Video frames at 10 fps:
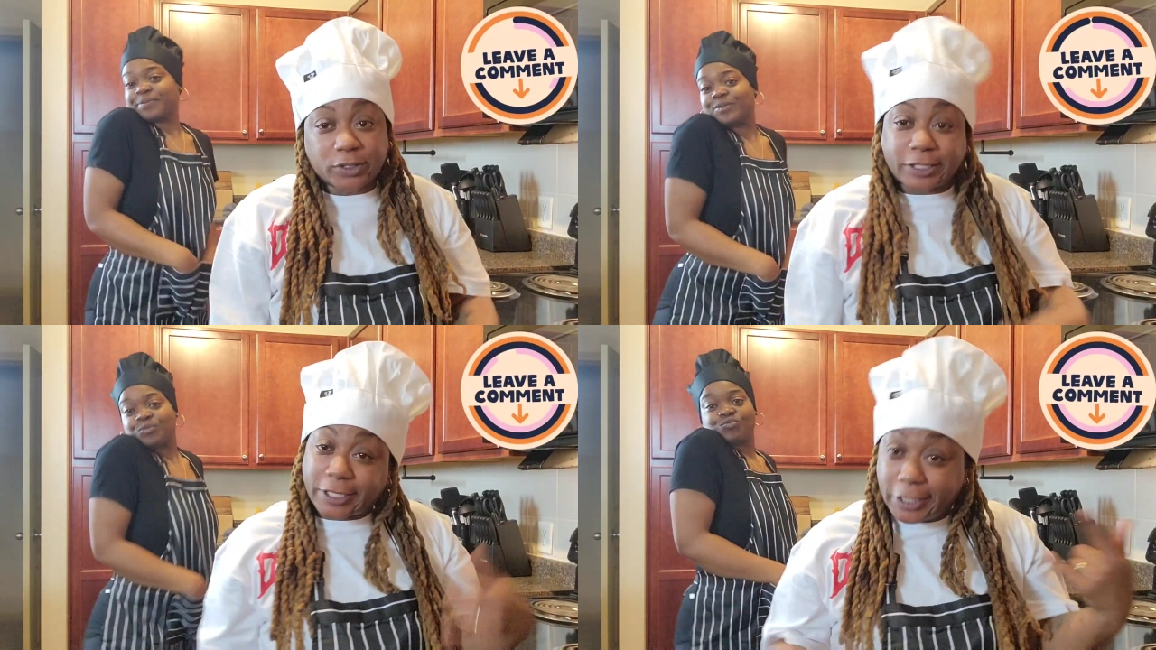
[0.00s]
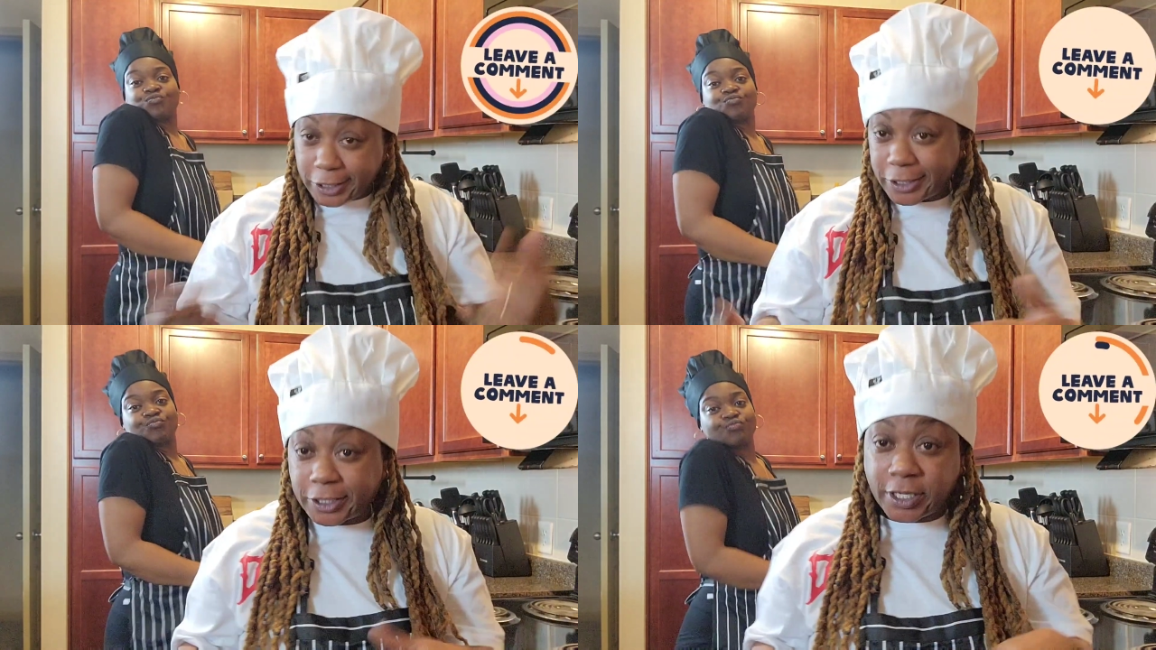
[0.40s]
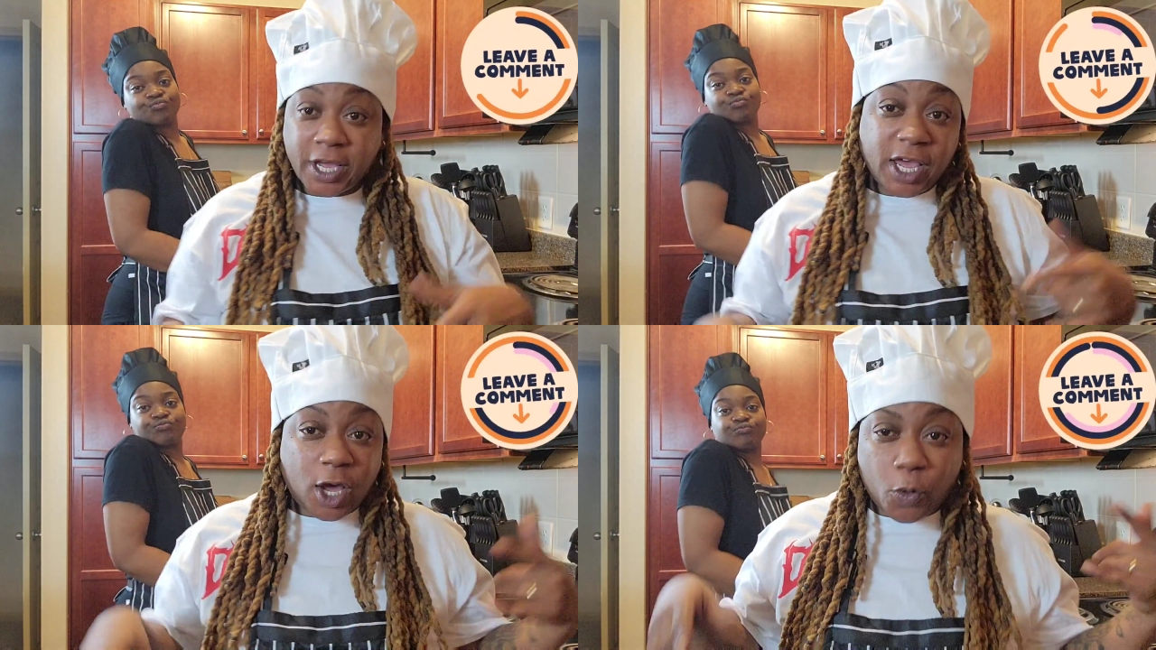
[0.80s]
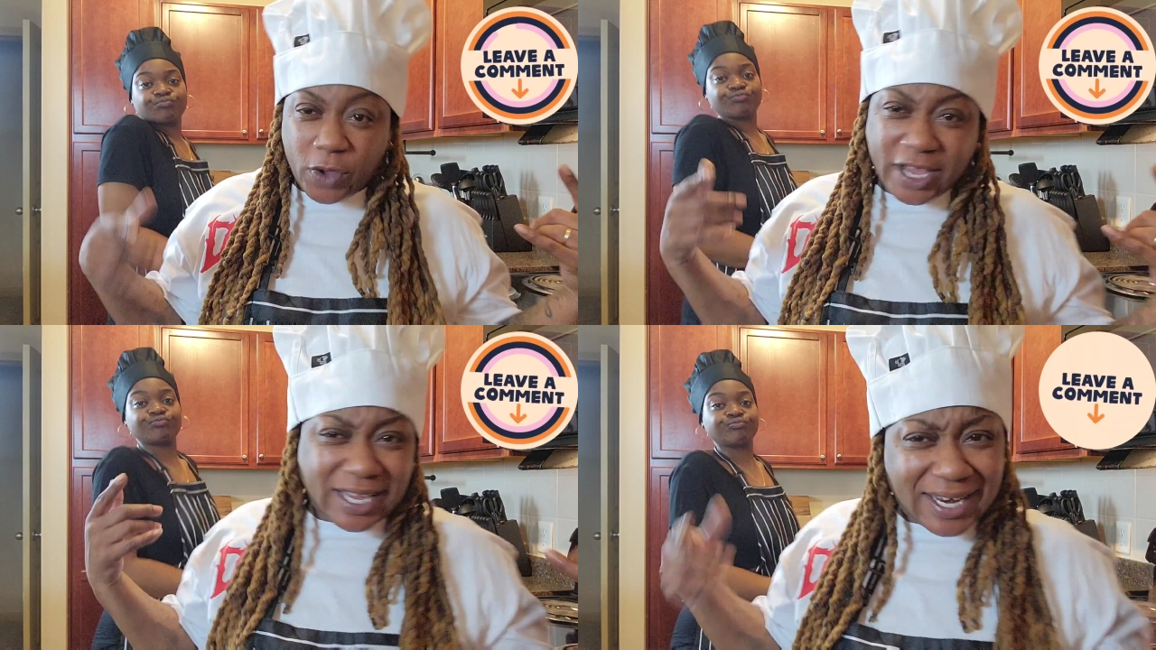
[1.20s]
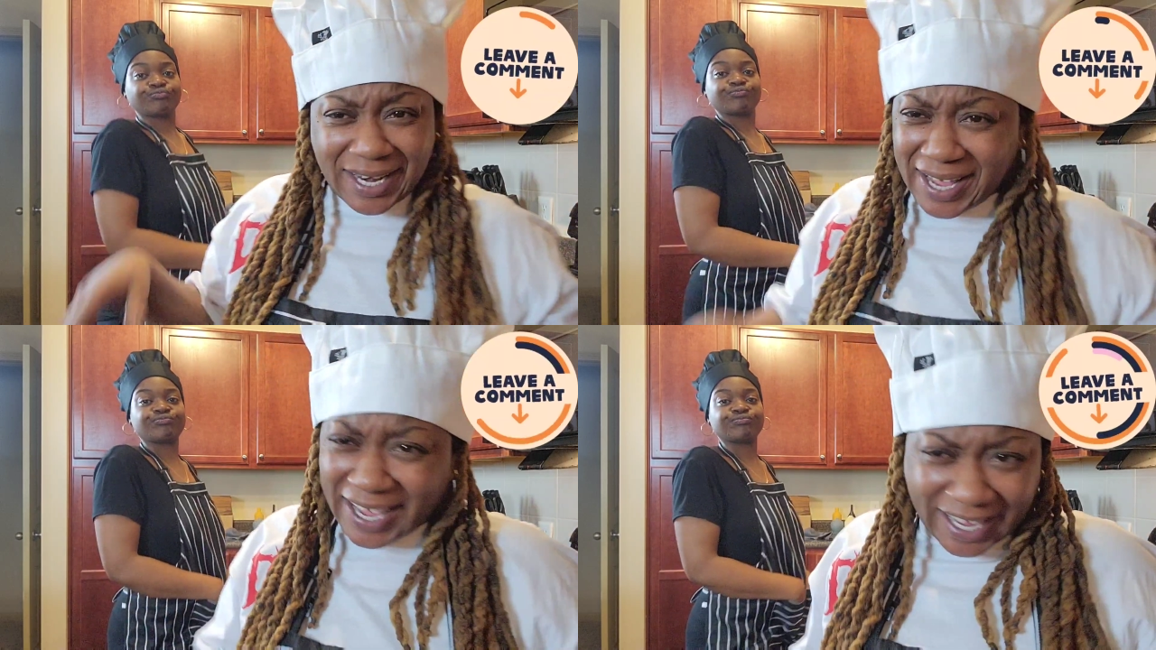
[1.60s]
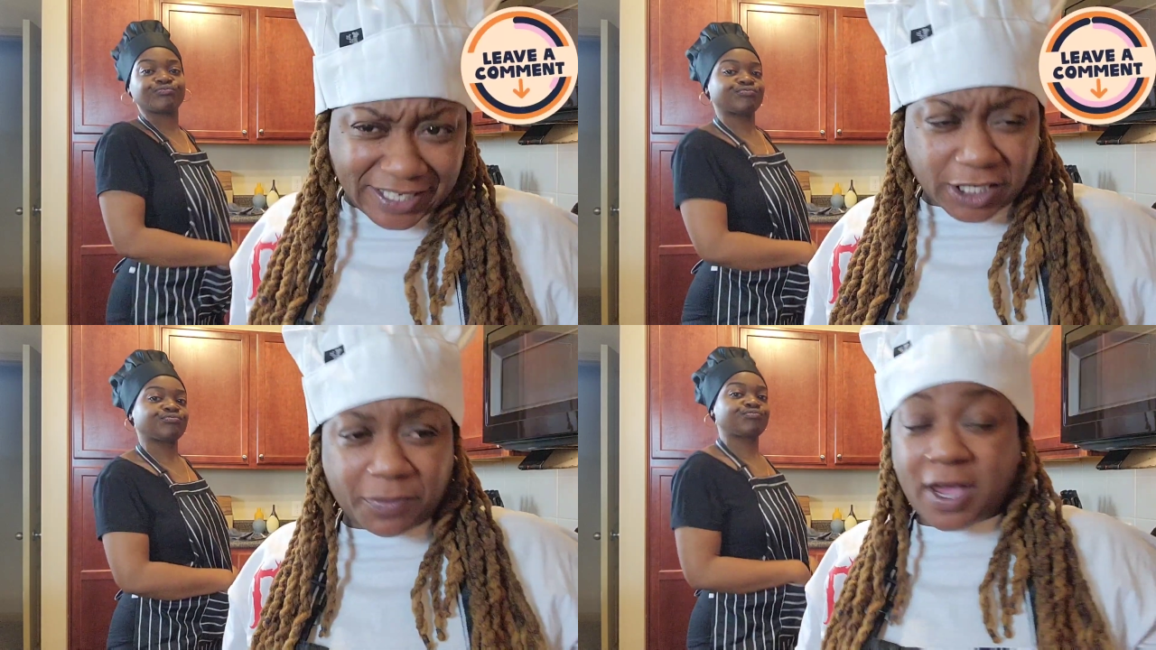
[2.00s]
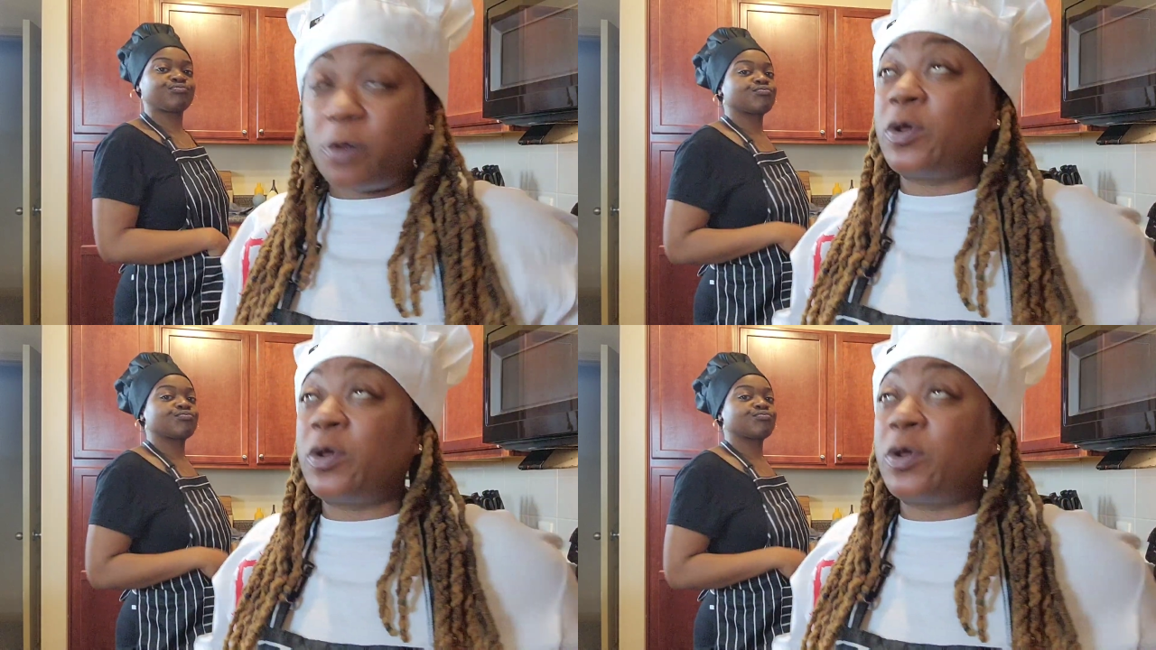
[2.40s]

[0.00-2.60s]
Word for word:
Speaker 1: us to cook. And we'll get in the kitchen, man.